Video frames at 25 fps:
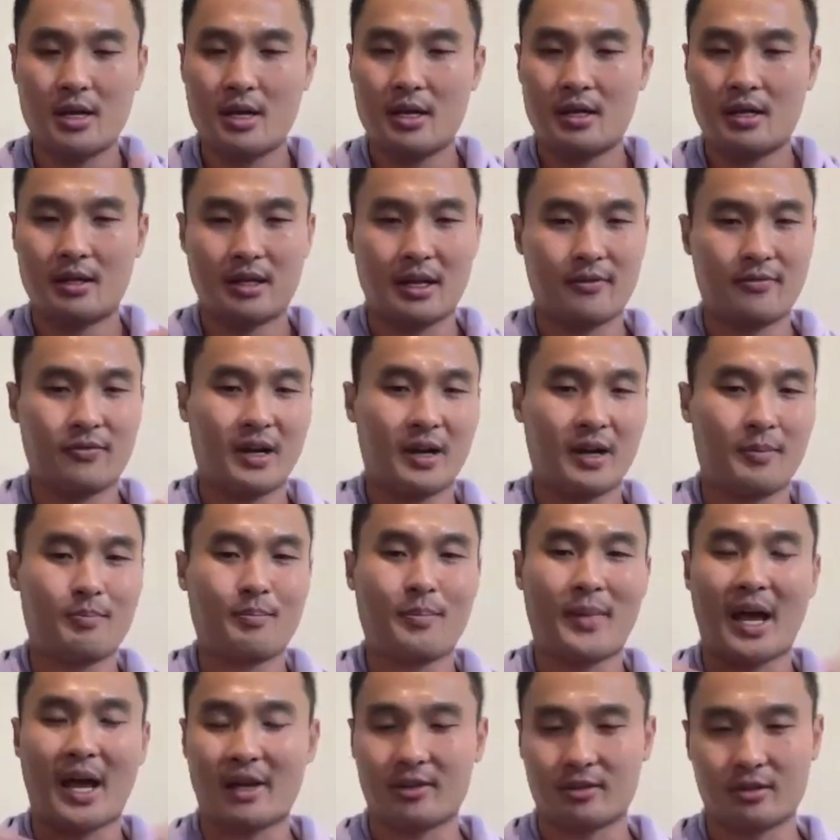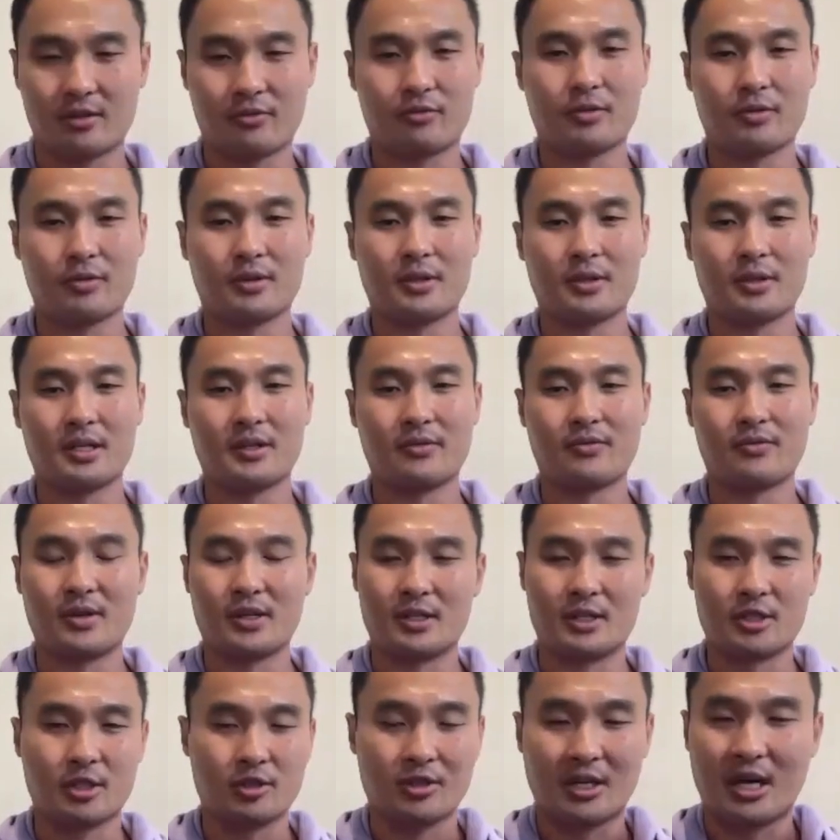they find massive relief in
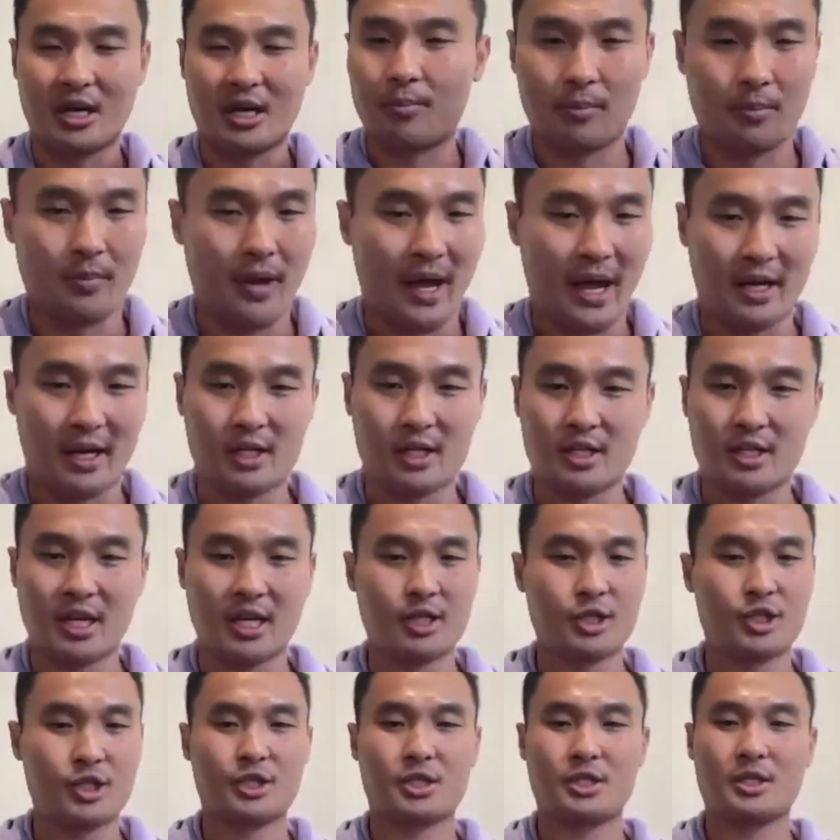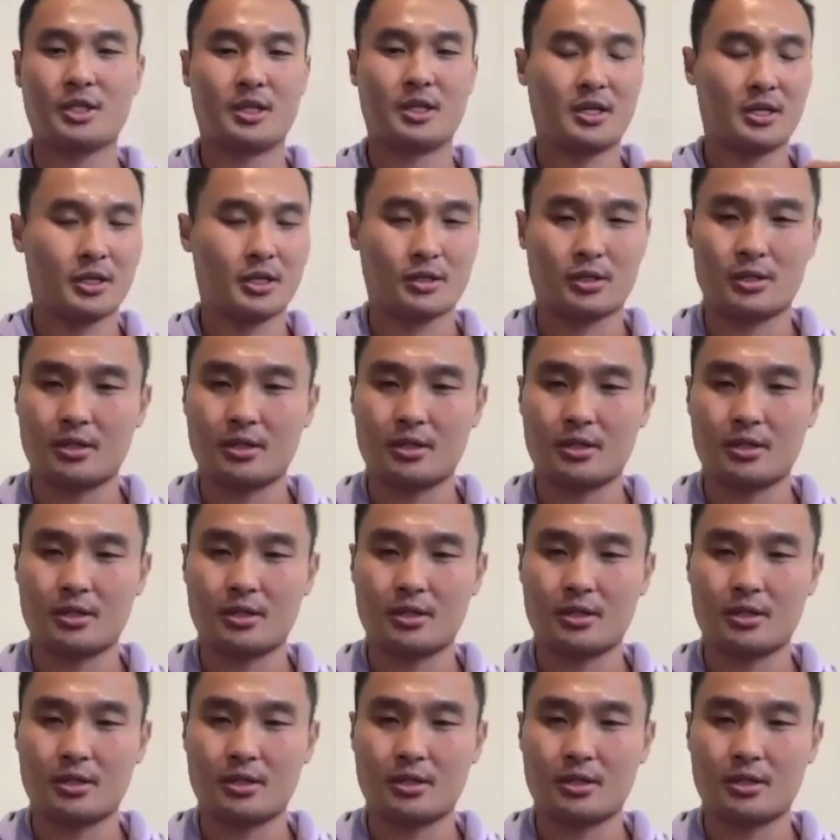just upper back tension,